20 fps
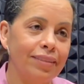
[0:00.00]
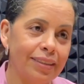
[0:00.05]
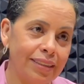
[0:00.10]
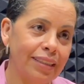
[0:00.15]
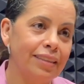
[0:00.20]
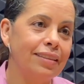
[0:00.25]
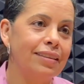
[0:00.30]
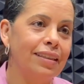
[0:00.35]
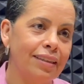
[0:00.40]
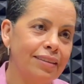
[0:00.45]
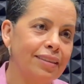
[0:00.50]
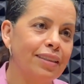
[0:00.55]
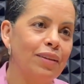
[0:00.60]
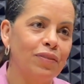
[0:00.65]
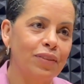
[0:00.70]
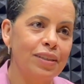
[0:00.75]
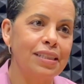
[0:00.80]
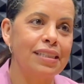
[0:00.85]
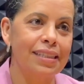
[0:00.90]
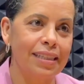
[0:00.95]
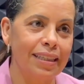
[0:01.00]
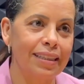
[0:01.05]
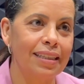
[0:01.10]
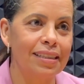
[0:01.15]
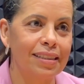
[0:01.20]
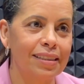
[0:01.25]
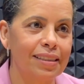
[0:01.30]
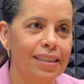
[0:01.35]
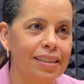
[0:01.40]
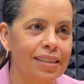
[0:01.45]
the different
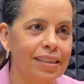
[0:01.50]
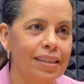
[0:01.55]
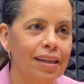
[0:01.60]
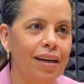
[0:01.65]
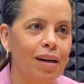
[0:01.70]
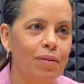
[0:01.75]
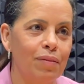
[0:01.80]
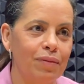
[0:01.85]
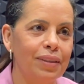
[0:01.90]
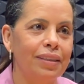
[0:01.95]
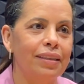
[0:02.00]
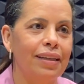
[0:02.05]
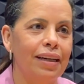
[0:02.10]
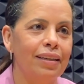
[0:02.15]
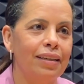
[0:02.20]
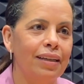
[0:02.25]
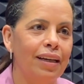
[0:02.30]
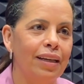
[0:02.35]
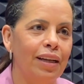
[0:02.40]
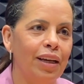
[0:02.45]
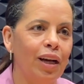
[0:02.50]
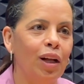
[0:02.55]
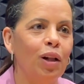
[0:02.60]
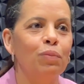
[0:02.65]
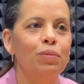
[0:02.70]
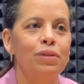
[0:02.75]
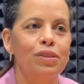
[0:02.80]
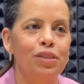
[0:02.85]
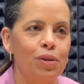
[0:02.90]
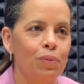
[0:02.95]
cities just to come and
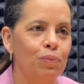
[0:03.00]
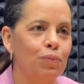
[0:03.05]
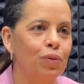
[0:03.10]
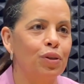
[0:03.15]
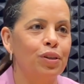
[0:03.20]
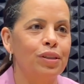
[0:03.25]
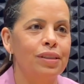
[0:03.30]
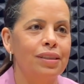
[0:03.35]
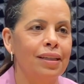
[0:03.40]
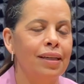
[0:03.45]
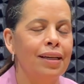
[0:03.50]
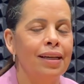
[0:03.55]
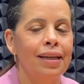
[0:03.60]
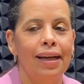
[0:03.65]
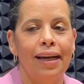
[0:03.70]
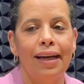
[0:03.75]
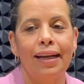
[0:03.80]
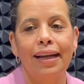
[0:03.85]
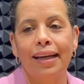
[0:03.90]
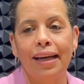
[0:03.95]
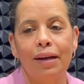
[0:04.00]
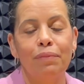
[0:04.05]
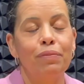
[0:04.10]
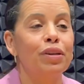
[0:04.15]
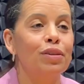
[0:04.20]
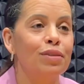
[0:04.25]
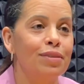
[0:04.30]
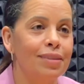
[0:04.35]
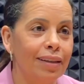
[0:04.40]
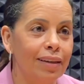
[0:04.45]
help and support. And again,
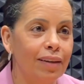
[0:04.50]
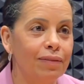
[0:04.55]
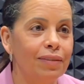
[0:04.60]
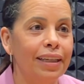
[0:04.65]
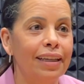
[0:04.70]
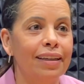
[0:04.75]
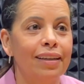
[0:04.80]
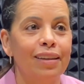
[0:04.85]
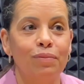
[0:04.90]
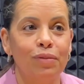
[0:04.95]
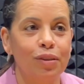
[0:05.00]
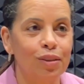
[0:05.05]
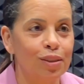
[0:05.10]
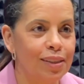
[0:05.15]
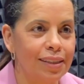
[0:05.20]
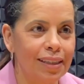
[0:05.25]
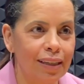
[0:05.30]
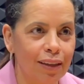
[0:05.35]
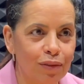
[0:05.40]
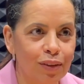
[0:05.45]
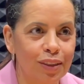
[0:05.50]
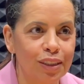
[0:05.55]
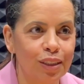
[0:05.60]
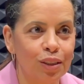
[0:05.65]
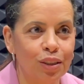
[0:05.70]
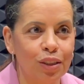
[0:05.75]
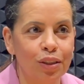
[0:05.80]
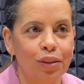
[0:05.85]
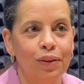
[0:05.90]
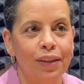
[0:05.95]
because they love Lakeland, because they love what you
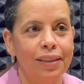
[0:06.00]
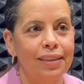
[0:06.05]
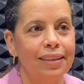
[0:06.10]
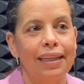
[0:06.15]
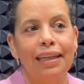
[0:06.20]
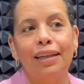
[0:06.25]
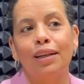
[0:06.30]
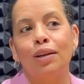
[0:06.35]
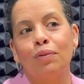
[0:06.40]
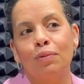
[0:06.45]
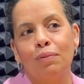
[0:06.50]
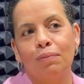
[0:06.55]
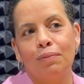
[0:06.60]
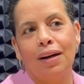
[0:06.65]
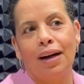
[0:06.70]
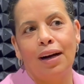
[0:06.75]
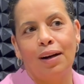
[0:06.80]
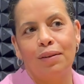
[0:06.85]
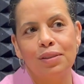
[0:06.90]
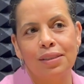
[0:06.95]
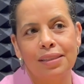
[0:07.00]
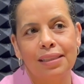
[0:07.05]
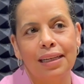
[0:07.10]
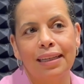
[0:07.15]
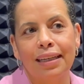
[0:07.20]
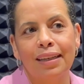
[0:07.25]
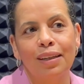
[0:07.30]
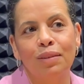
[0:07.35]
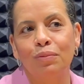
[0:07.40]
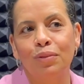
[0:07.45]
do, and they hear how is the
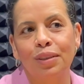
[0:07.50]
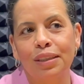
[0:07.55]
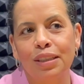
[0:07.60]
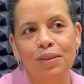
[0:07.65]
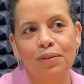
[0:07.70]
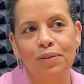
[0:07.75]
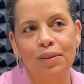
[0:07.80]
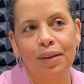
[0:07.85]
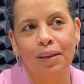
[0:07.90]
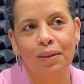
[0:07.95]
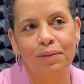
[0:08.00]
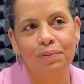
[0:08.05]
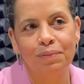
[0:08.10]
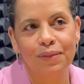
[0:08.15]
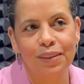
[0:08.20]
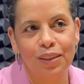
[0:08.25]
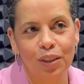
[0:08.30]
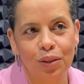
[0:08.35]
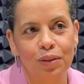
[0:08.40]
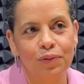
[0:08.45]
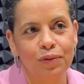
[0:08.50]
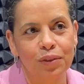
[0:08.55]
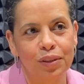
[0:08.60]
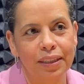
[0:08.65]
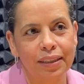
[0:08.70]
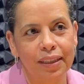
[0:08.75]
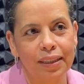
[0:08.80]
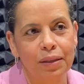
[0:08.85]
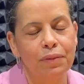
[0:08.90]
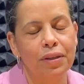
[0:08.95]
Lakeland Police do it for
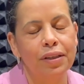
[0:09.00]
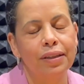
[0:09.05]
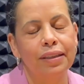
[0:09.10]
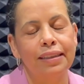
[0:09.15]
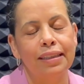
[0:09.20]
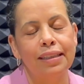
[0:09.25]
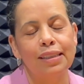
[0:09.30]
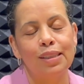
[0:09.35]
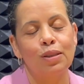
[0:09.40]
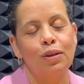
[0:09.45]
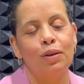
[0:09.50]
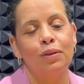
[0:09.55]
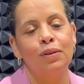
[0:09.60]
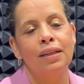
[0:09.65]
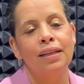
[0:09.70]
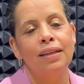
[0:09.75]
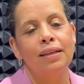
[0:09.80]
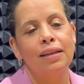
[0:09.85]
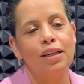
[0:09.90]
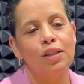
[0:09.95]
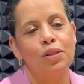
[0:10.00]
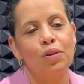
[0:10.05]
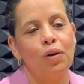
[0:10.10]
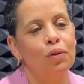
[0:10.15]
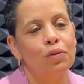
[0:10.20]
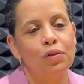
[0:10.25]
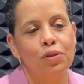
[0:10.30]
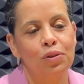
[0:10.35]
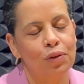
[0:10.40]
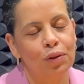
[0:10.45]
the community. So it's
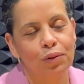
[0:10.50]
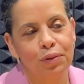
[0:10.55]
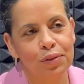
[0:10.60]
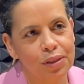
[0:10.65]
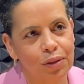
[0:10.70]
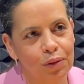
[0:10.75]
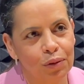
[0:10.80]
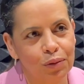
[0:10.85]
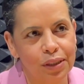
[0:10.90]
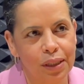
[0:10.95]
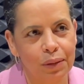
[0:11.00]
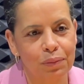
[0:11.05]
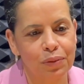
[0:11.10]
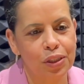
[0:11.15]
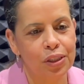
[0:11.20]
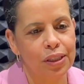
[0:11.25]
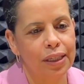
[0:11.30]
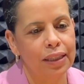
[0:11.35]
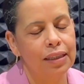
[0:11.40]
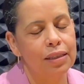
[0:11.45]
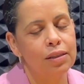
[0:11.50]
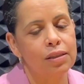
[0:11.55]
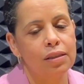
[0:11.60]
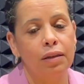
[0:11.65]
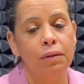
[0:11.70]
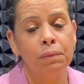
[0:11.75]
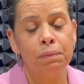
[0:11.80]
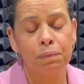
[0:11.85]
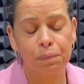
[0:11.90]
always appreciated. So